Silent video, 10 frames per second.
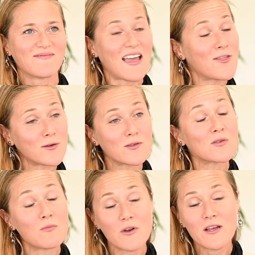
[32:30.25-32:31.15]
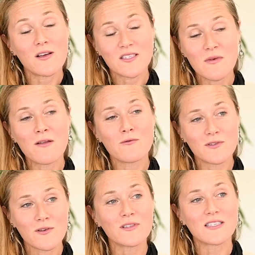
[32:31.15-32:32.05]
and those are some pretty awesome end
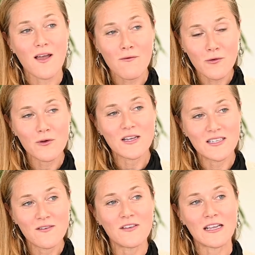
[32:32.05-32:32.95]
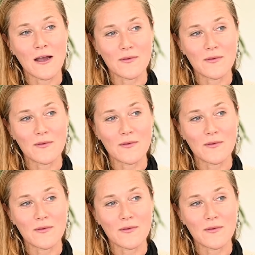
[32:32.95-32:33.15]
results of creativity i